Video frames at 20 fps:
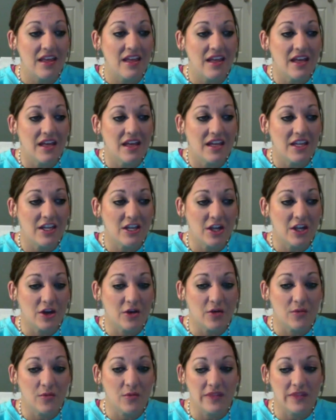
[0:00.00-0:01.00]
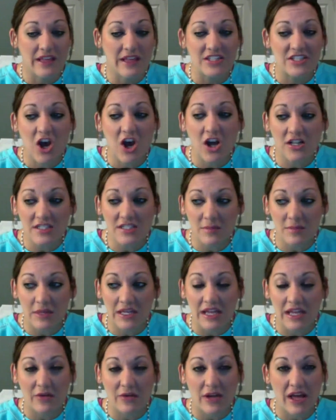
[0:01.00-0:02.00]
when they talked to me,
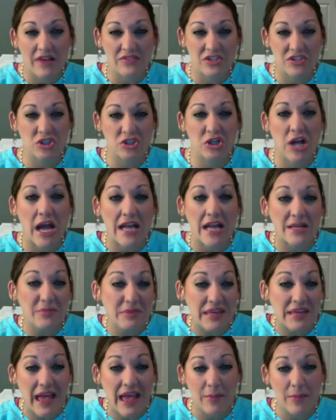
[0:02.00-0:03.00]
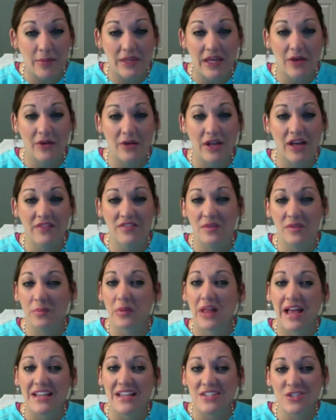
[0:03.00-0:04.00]
I would have to try to be happy. I would have to
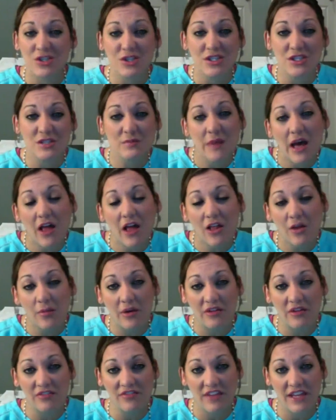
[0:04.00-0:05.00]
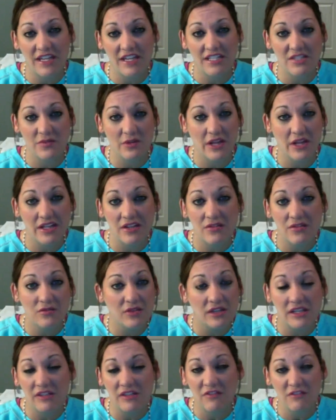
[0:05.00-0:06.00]
plaster a smile on my face when I didn't
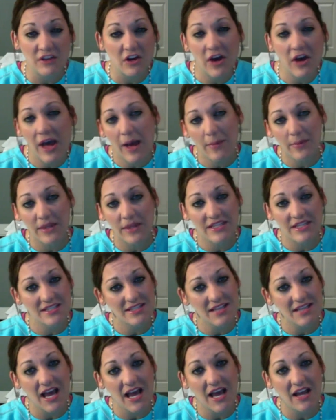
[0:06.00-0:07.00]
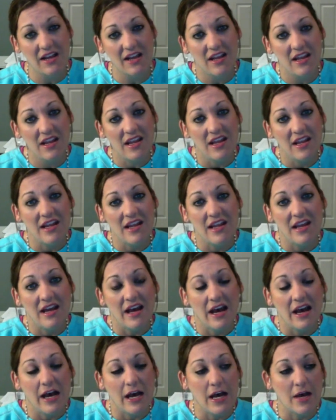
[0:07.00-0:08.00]
really feel happy inside.
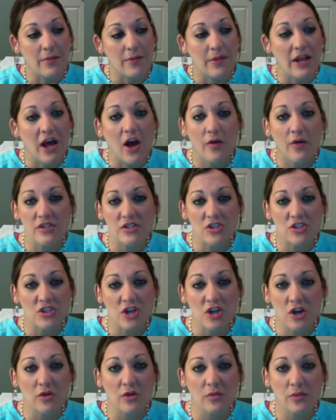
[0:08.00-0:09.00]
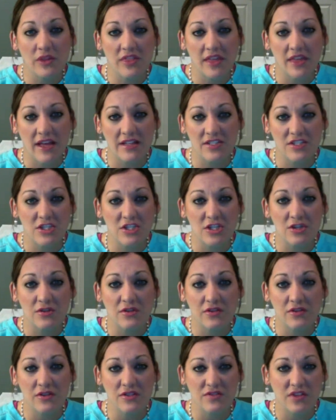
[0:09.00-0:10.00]
And I always struggled with that too. I
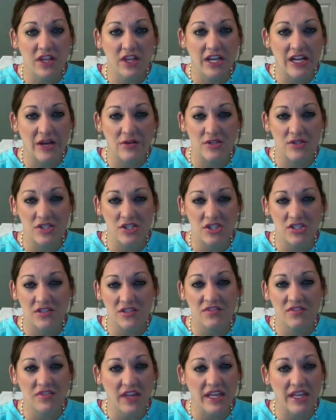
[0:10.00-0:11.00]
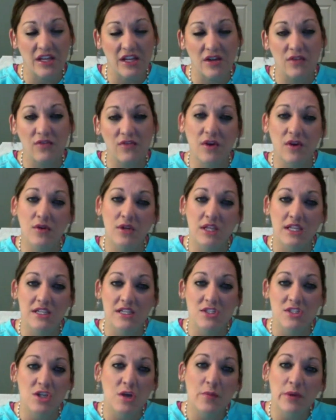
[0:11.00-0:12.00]
always felt like I was just a fake and a phony, because
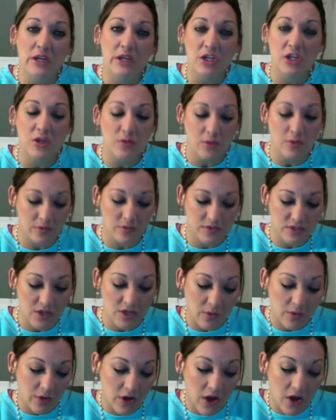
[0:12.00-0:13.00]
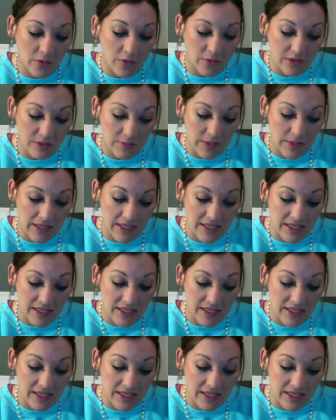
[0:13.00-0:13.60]
nobody knew what was going on with me.